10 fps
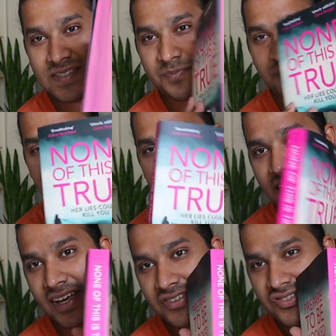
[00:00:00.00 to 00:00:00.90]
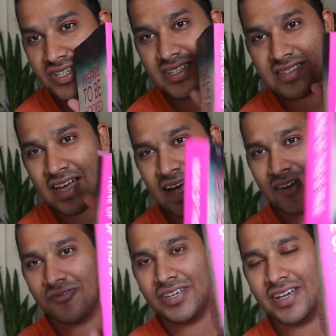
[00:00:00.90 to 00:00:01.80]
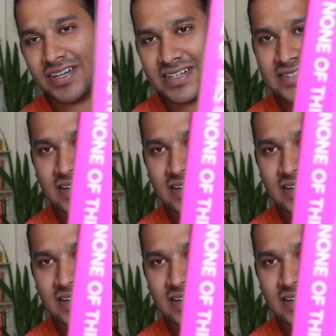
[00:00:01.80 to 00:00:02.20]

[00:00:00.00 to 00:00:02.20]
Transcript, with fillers: sprayed edges, and over here it